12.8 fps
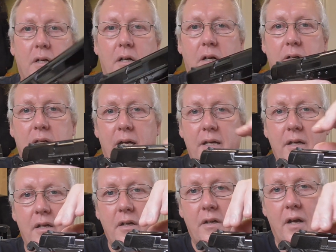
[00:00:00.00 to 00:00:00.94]
Okay,
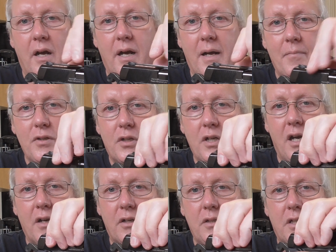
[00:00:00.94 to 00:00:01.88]
you
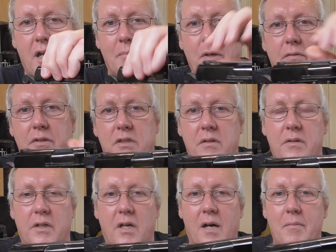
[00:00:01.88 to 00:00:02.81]
can't move
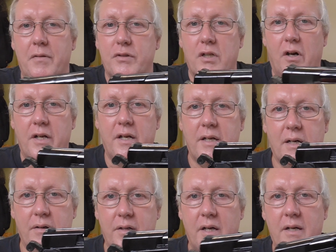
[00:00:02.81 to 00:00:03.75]
the slide
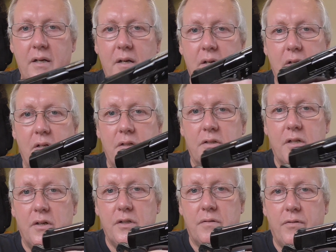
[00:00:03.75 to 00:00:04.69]
anyhow. Okay, so
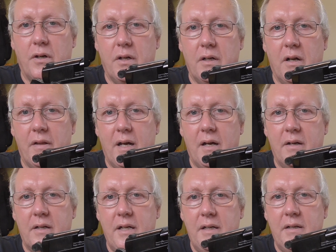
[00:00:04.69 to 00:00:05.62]
you just fire it like that.
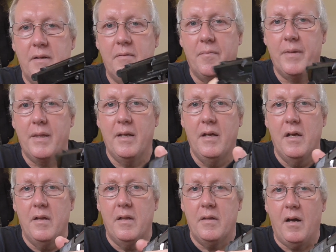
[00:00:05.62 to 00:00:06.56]
Okay,
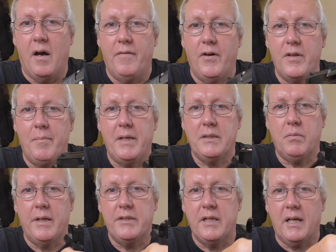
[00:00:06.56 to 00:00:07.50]
I find the best
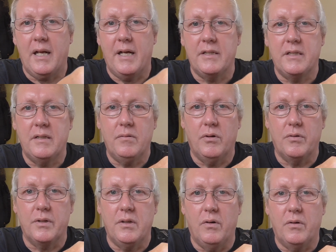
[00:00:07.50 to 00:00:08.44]
way, single action
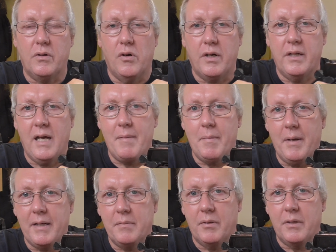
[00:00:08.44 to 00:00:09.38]
or cocking the hammer
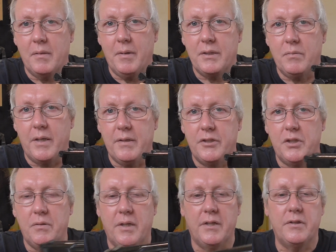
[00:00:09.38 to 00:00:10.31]
back, is probably the best way to
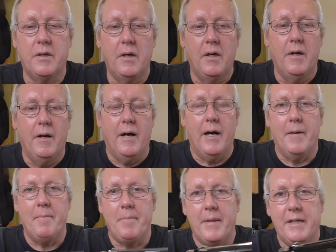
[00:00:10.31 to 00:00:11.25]
shoot this.
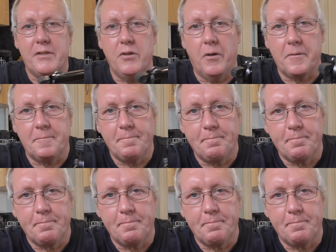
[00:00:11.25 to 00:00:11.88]
It's got